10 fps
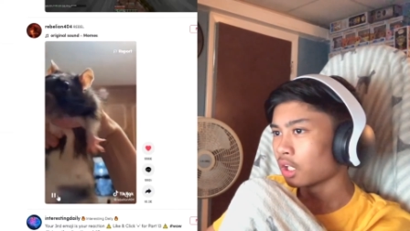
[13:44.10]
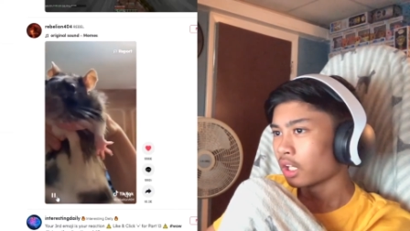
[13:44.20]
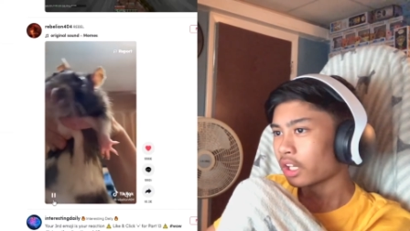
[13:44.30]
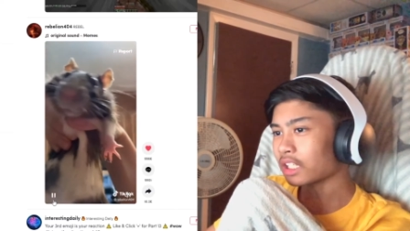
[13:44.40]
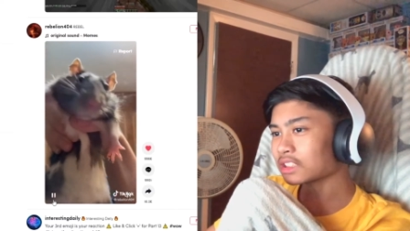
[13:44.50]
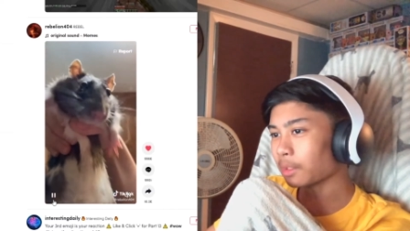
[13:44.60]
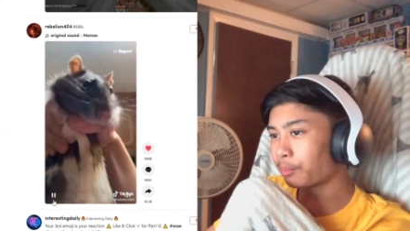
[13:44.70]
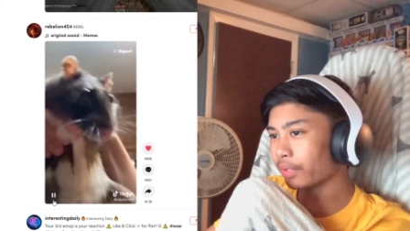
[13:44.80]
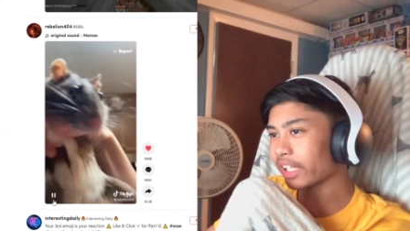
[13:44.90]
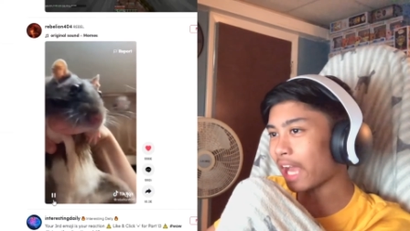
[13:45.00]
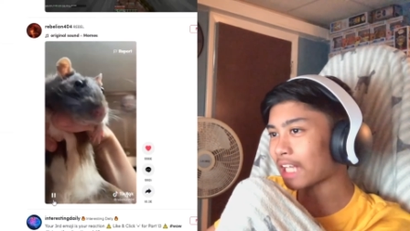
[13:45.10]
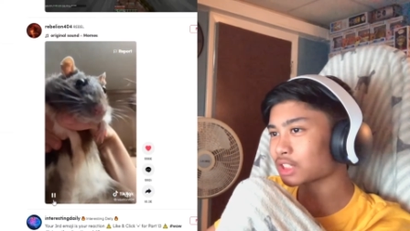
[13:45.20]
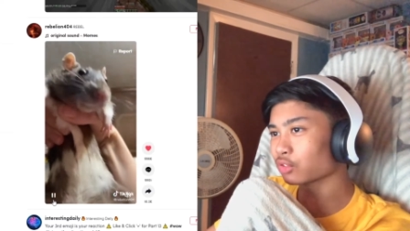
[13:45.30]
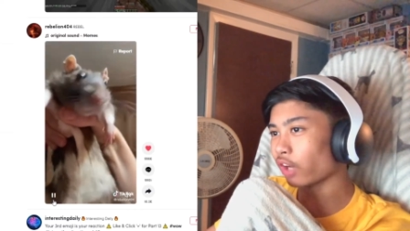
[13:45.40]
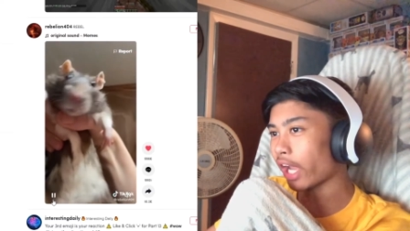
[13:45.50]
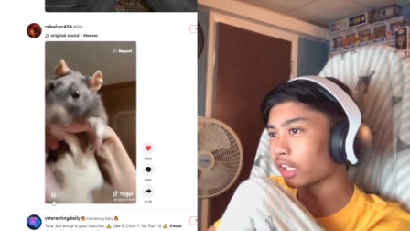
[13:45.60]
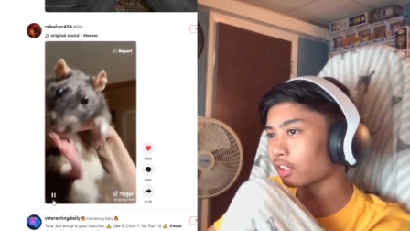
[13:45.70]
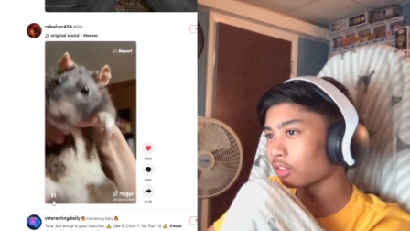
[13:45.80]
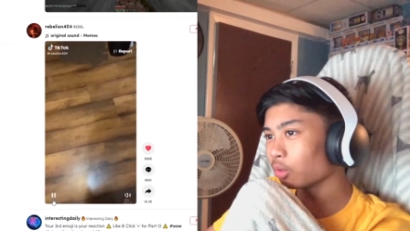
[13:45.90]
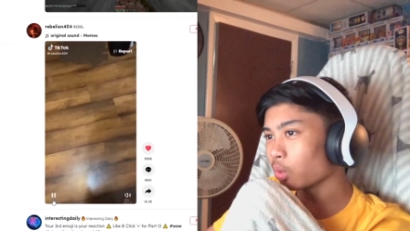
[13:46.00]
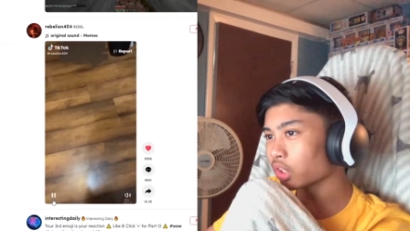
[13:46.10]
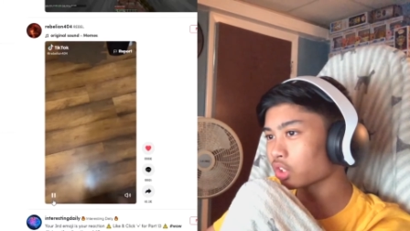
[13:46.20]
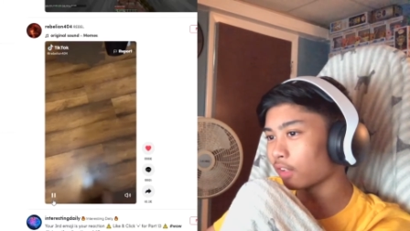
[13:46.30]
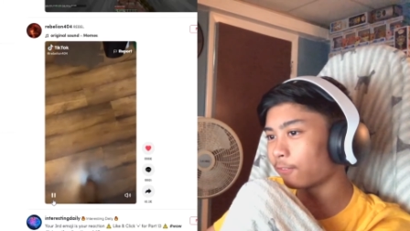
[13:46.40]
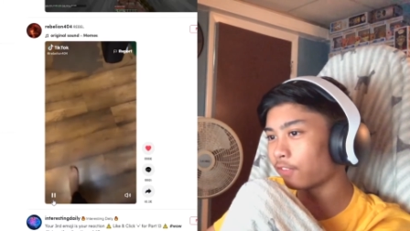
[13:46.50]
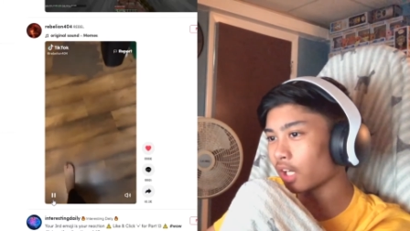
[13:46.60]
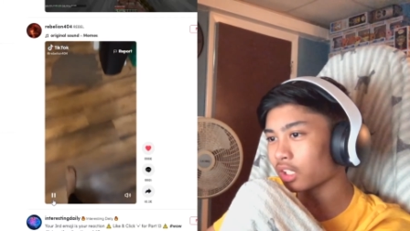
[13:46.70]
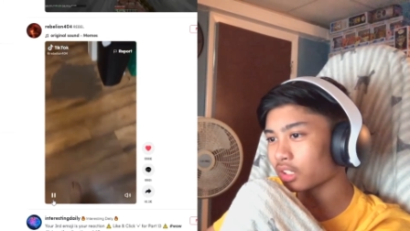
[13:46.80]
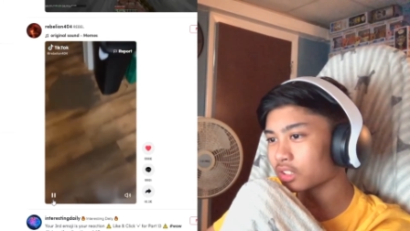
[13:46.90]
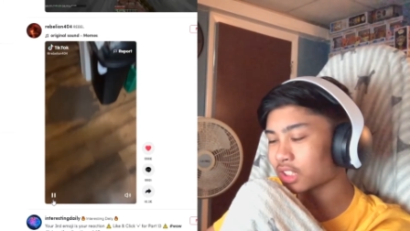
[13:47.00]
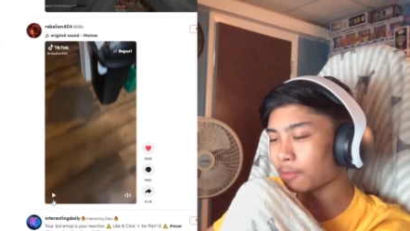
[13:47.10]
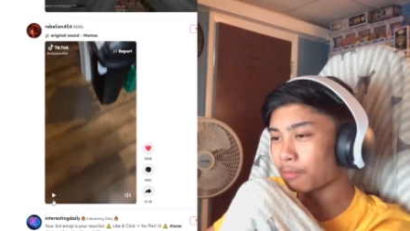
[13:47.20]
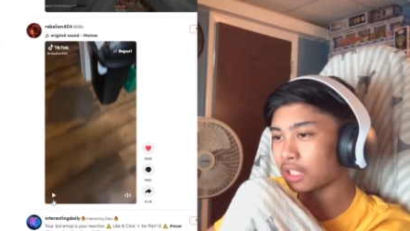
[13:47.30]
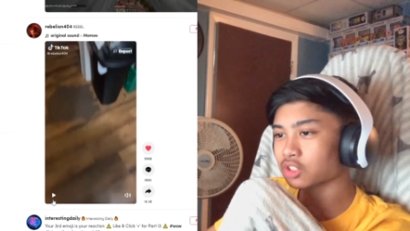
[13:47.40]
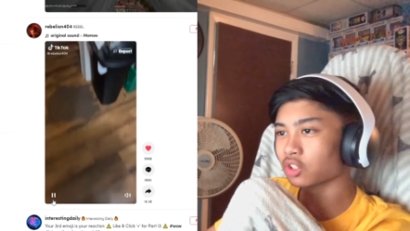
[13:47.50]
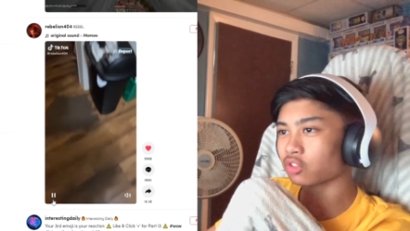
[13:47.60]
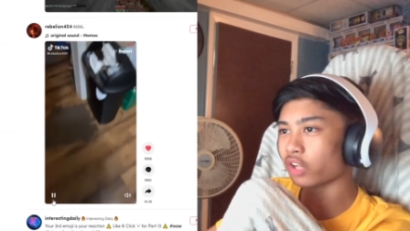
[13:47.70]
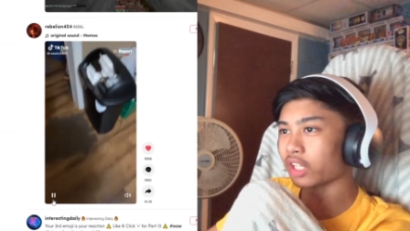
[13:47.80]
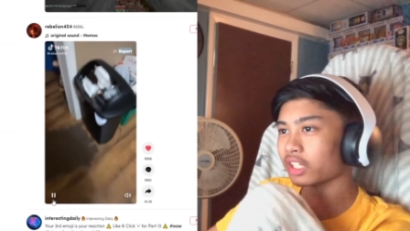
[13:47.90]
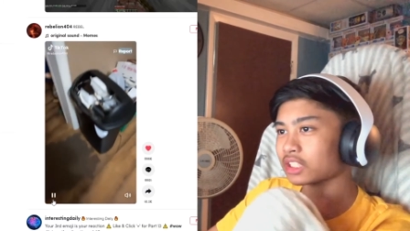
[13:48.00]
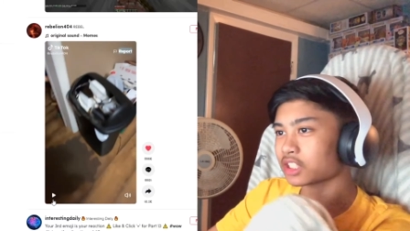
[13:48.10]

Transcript: That is a big ass rat. What the fuck? You're is that a mouse or a rat? That is